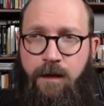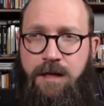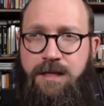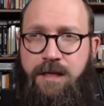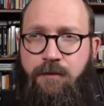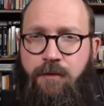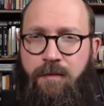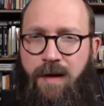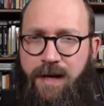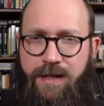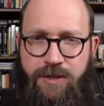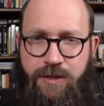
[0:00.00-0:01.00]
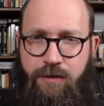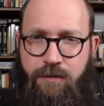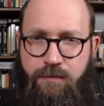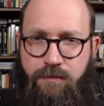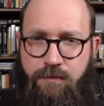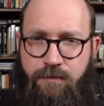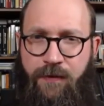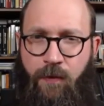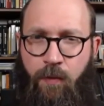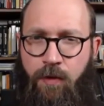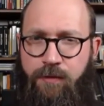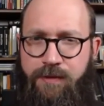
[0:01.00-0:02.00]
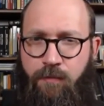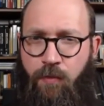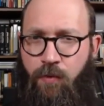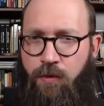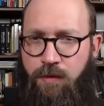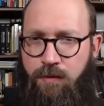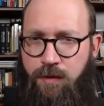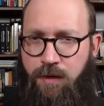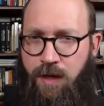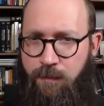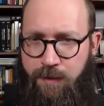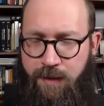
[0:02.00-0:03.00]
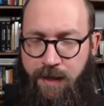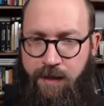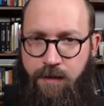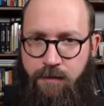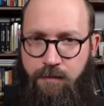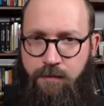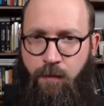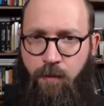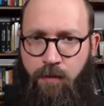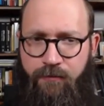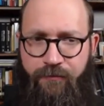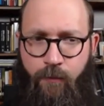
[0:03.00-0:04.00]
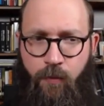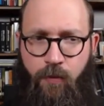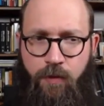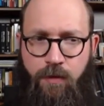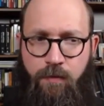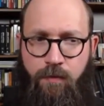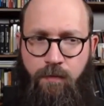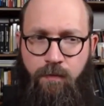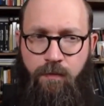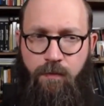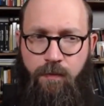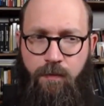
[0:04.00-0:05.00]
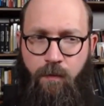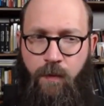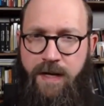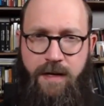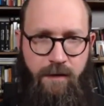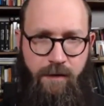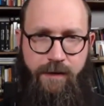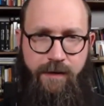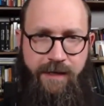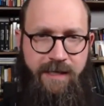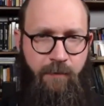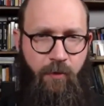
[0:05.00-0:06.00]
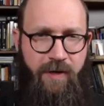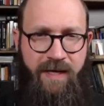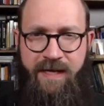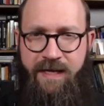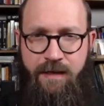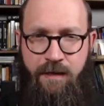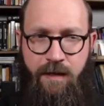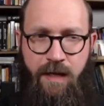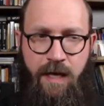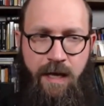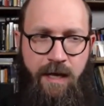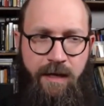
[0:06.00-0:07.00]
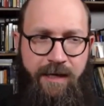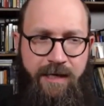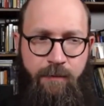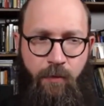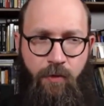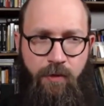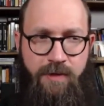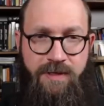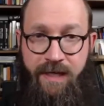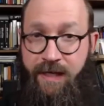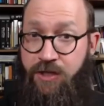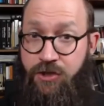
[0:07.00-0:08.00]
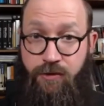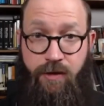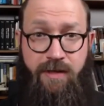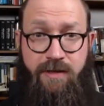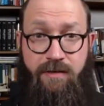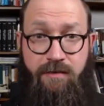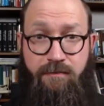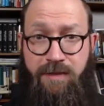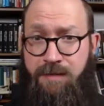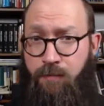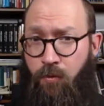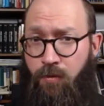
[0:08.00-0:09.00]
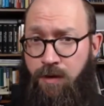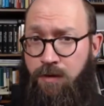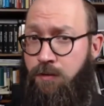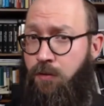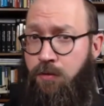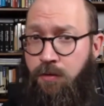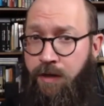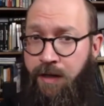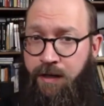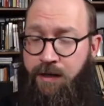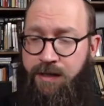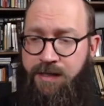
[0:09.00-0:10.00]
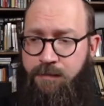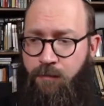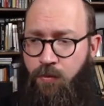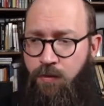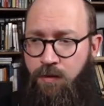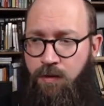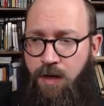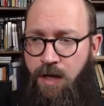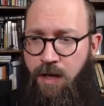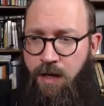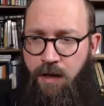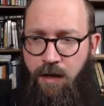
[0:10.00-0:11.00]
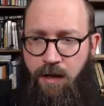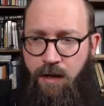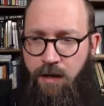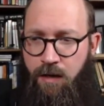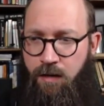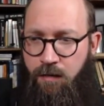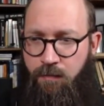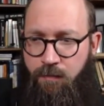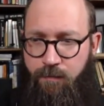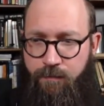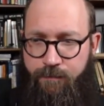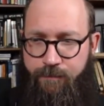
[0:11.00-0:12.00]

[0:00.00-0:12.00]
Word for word: is that it reminds you that the world's more complicated, the world's more weird, it's more hidden, it's more dangerous it's more alluring it's more um,